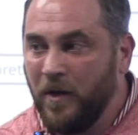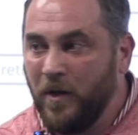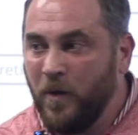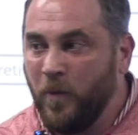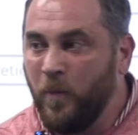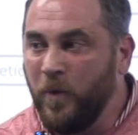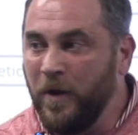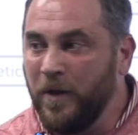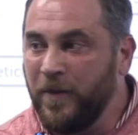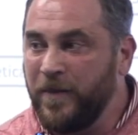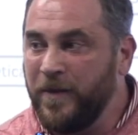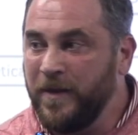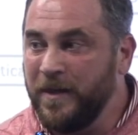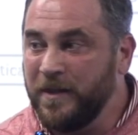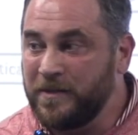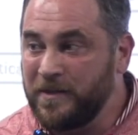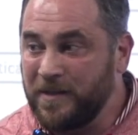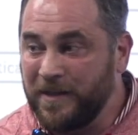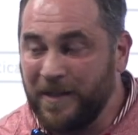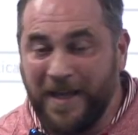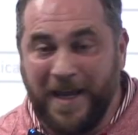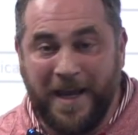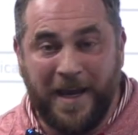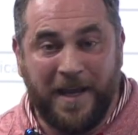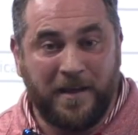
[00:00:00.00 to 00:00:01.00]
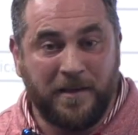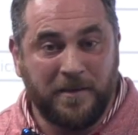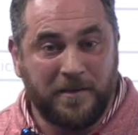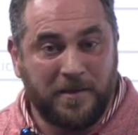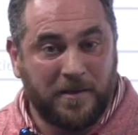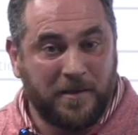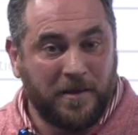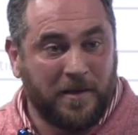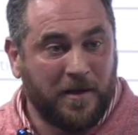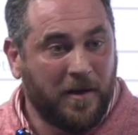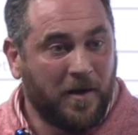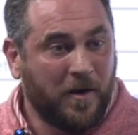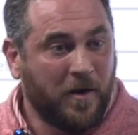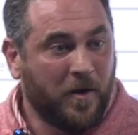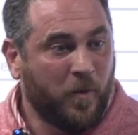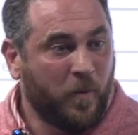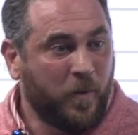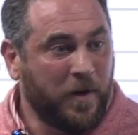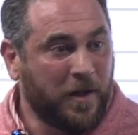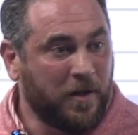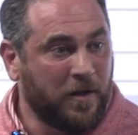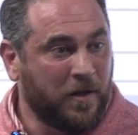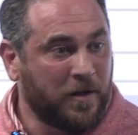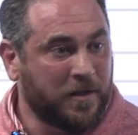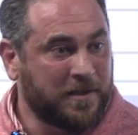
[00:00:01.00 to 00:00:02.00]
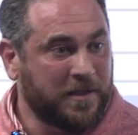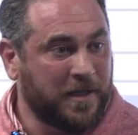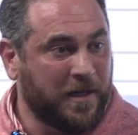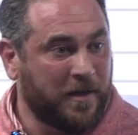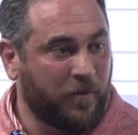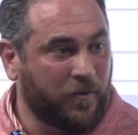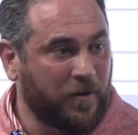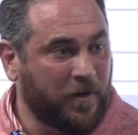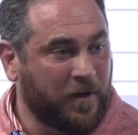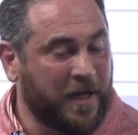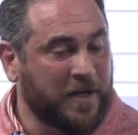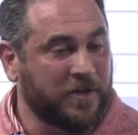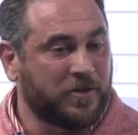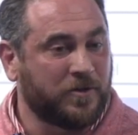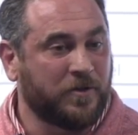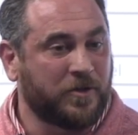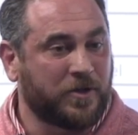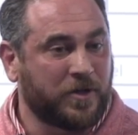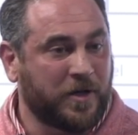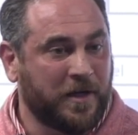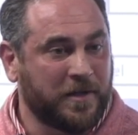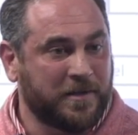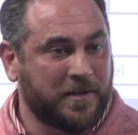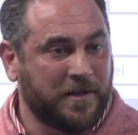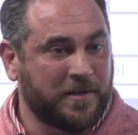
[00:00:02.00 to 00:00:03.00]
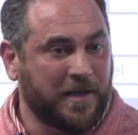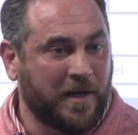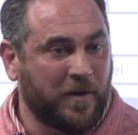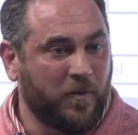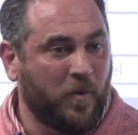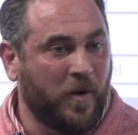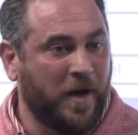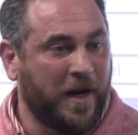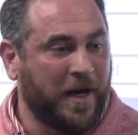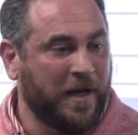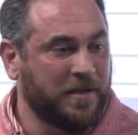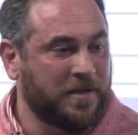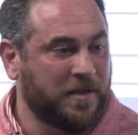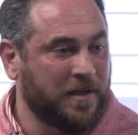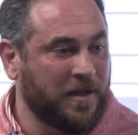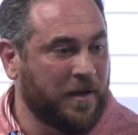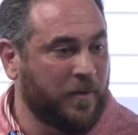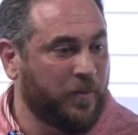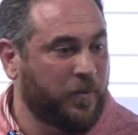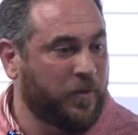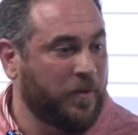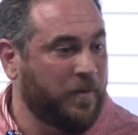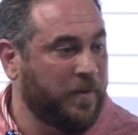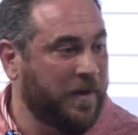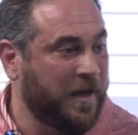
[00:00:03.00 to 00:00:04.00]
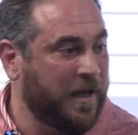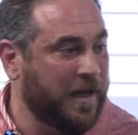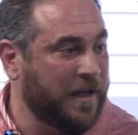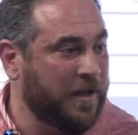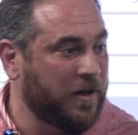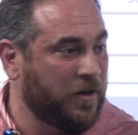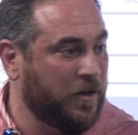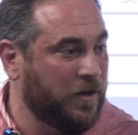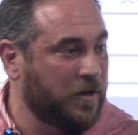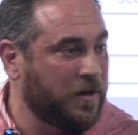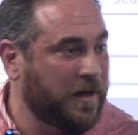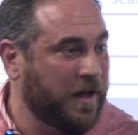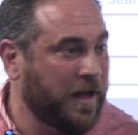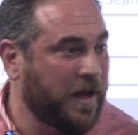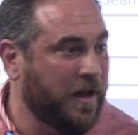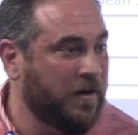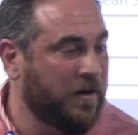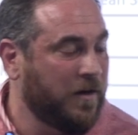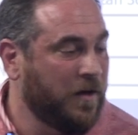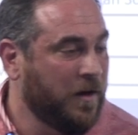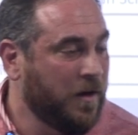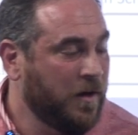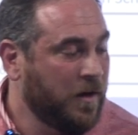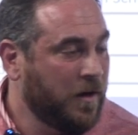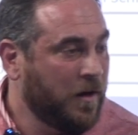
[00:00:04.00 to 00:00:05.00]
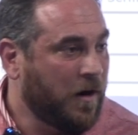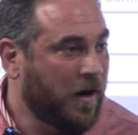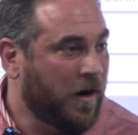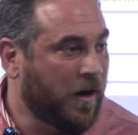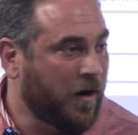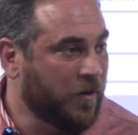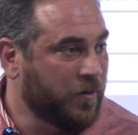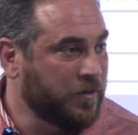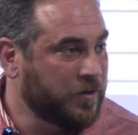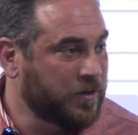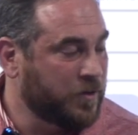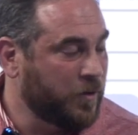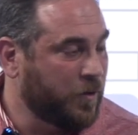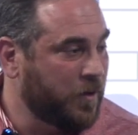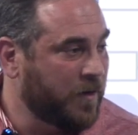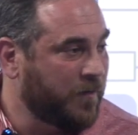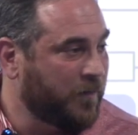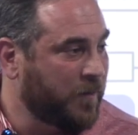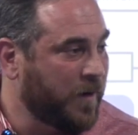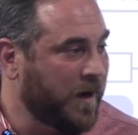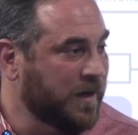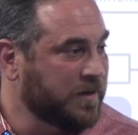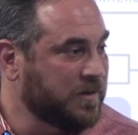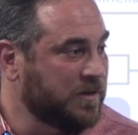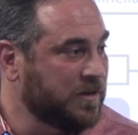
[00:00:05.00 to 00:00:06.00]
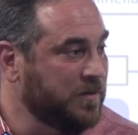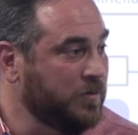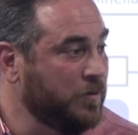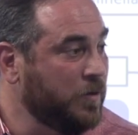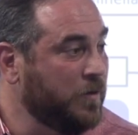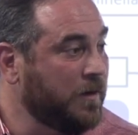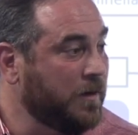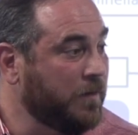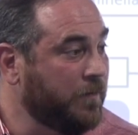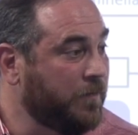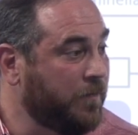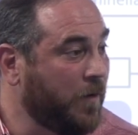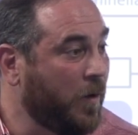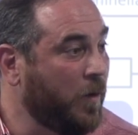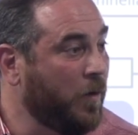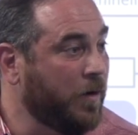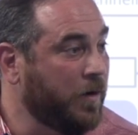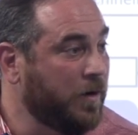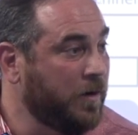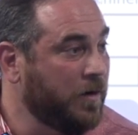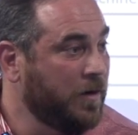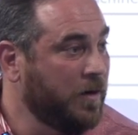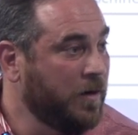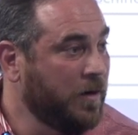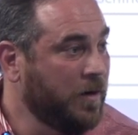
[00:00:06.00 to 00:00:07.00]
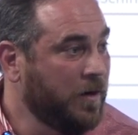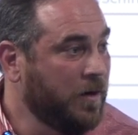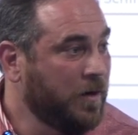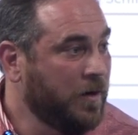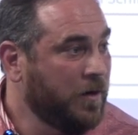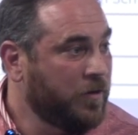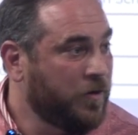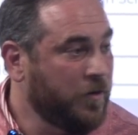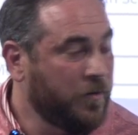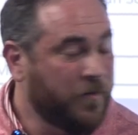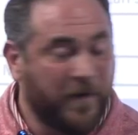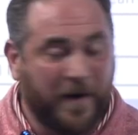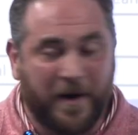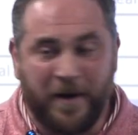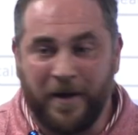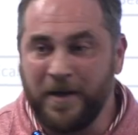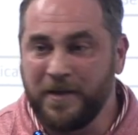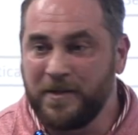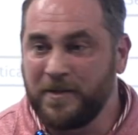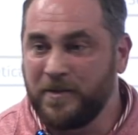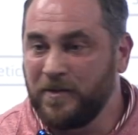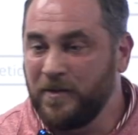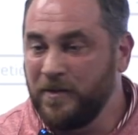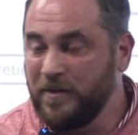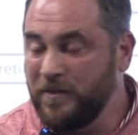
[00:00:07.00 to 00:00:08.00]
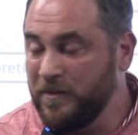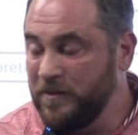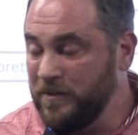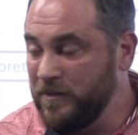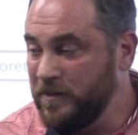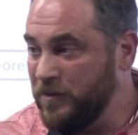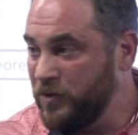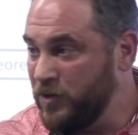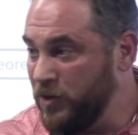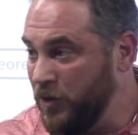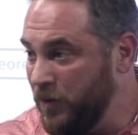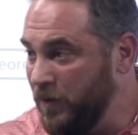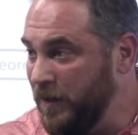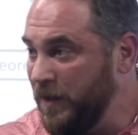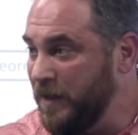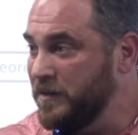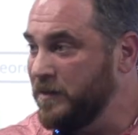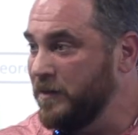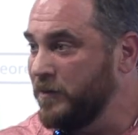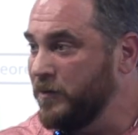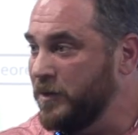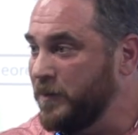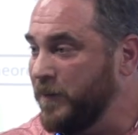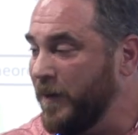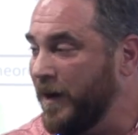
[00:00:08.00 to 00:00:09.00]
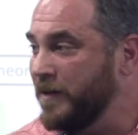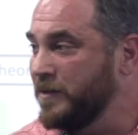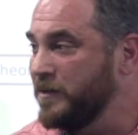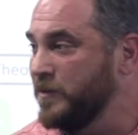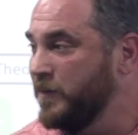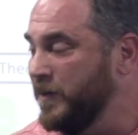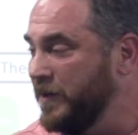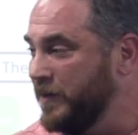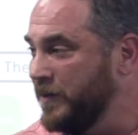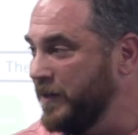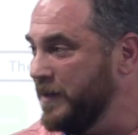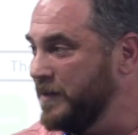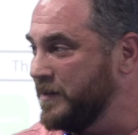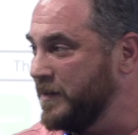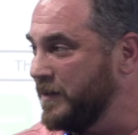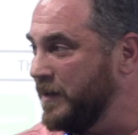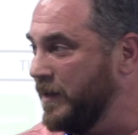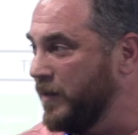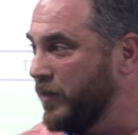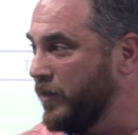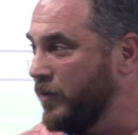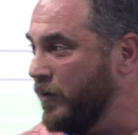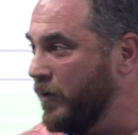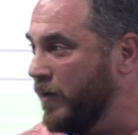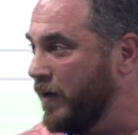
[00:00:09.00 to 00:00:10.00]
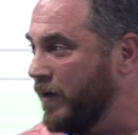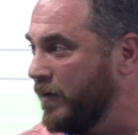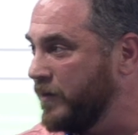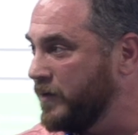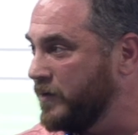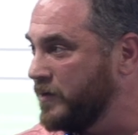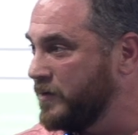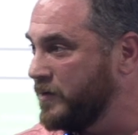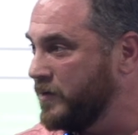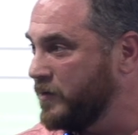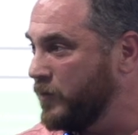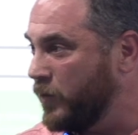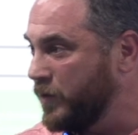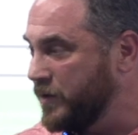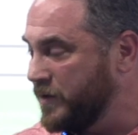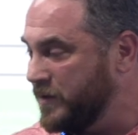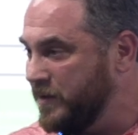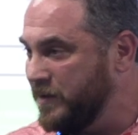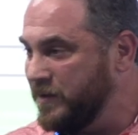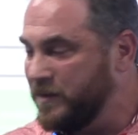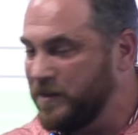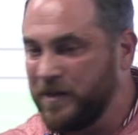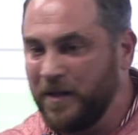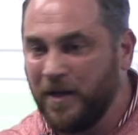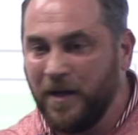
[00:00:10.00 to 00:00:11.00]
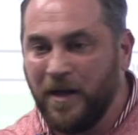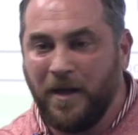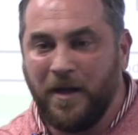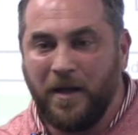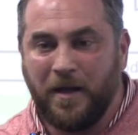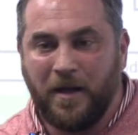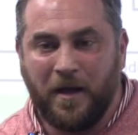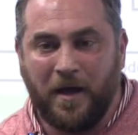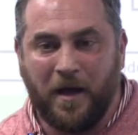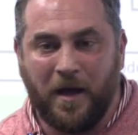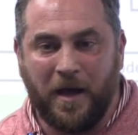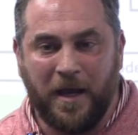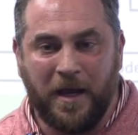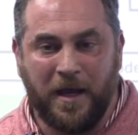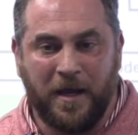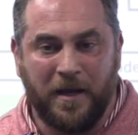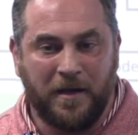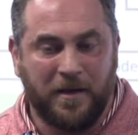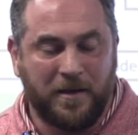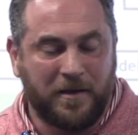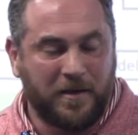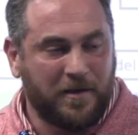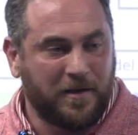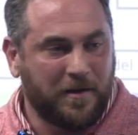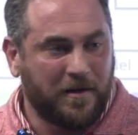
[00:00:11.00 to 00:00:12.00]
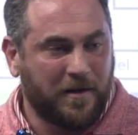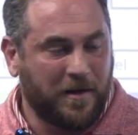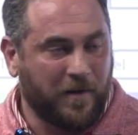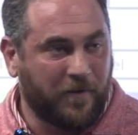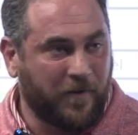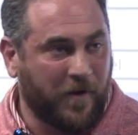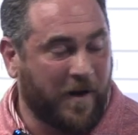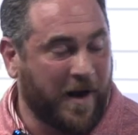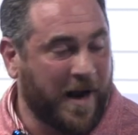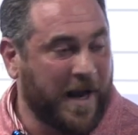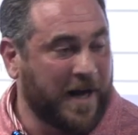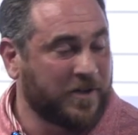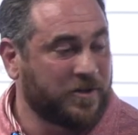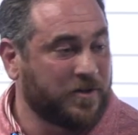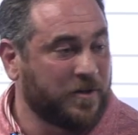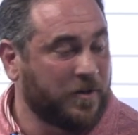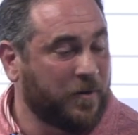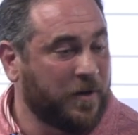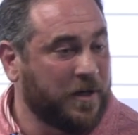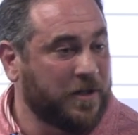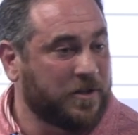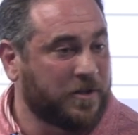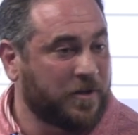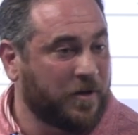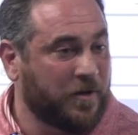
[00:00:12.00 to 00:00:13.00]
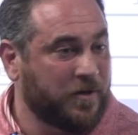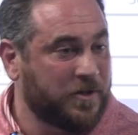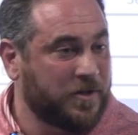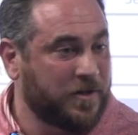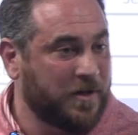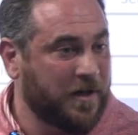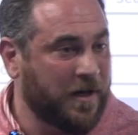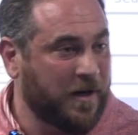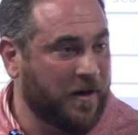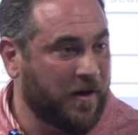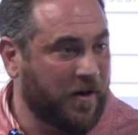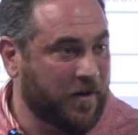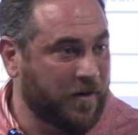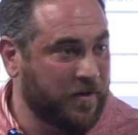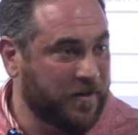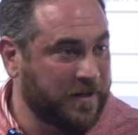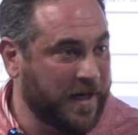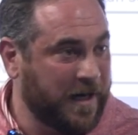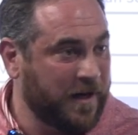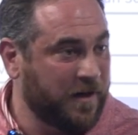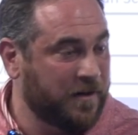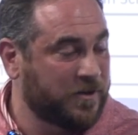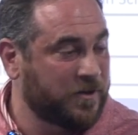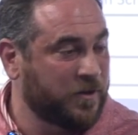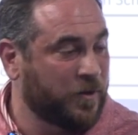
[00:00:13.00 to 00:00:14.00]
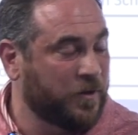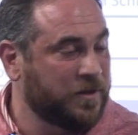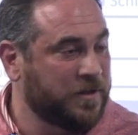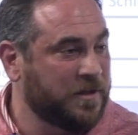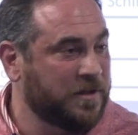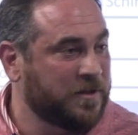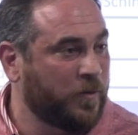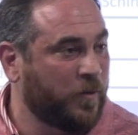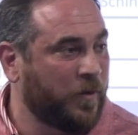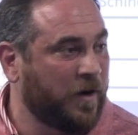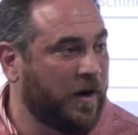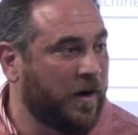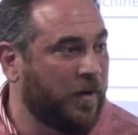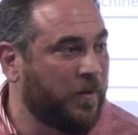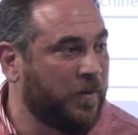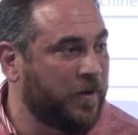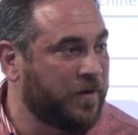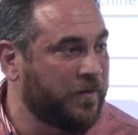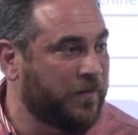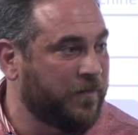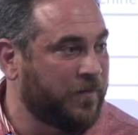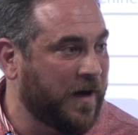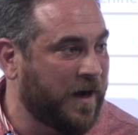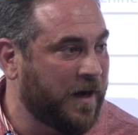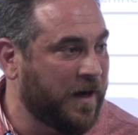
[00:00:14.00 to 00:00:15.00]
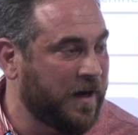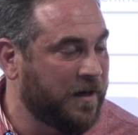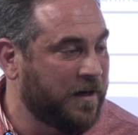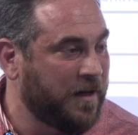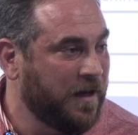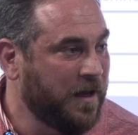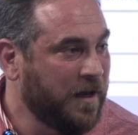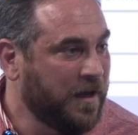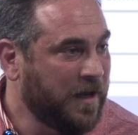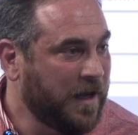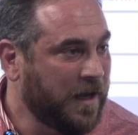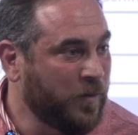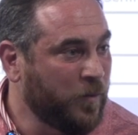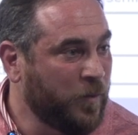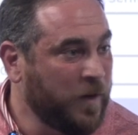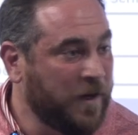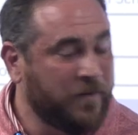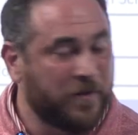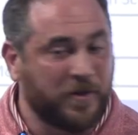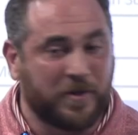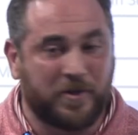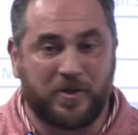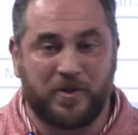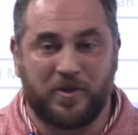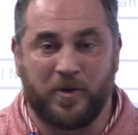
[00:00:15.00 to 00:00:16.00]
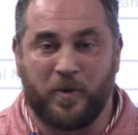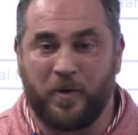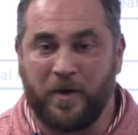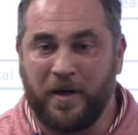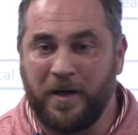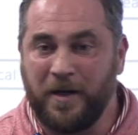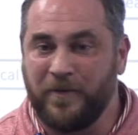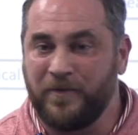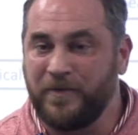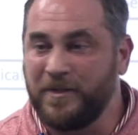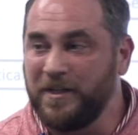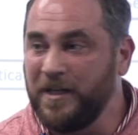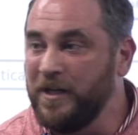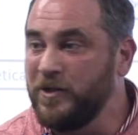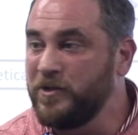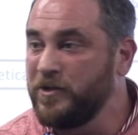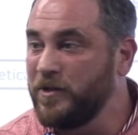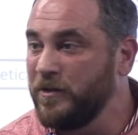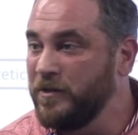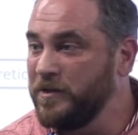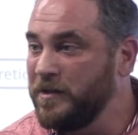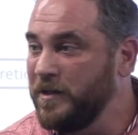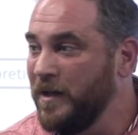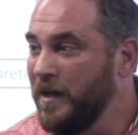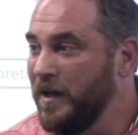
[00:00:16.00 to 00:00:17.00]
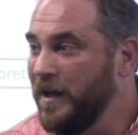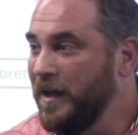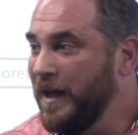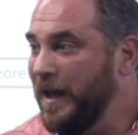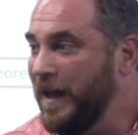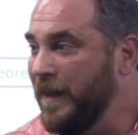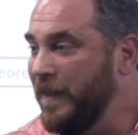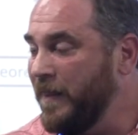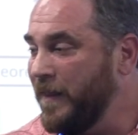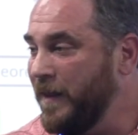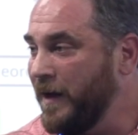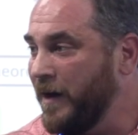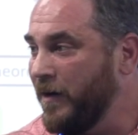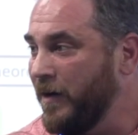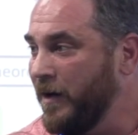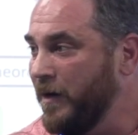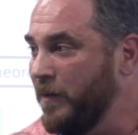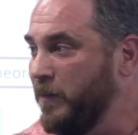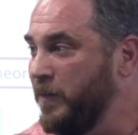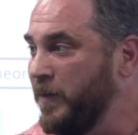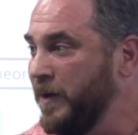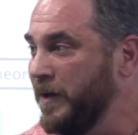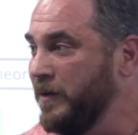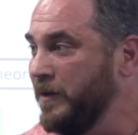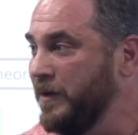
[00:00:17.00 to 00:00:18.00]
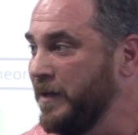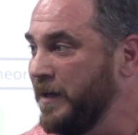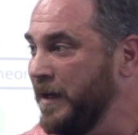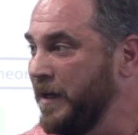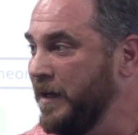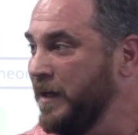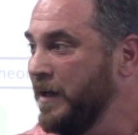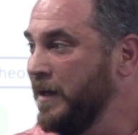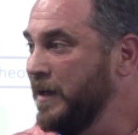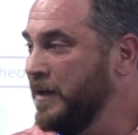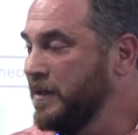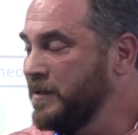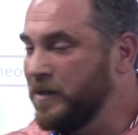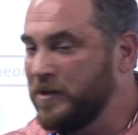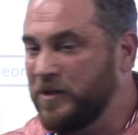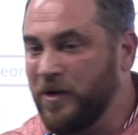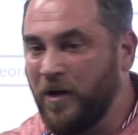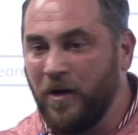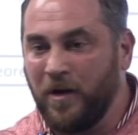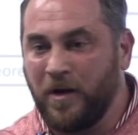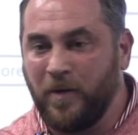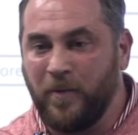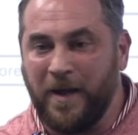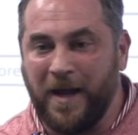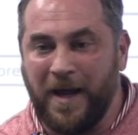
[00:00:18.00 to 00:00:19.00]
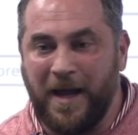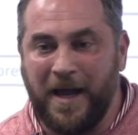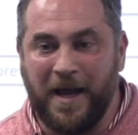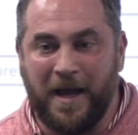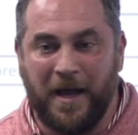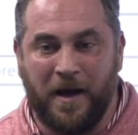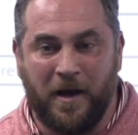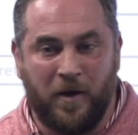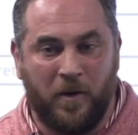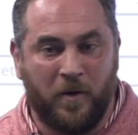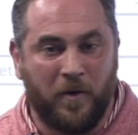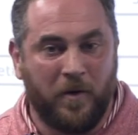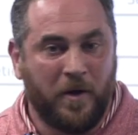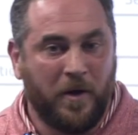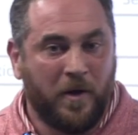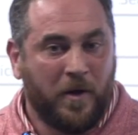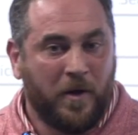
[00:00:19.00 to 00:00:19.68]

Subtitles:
With this lens, we looked at relational trust as a way to implement and look at our restorative practices moving forward. Through various duties and responsibilities, and then through our sources and of our action research and our data sources, we're able to find and weave a story of teachers and their ability to talk about how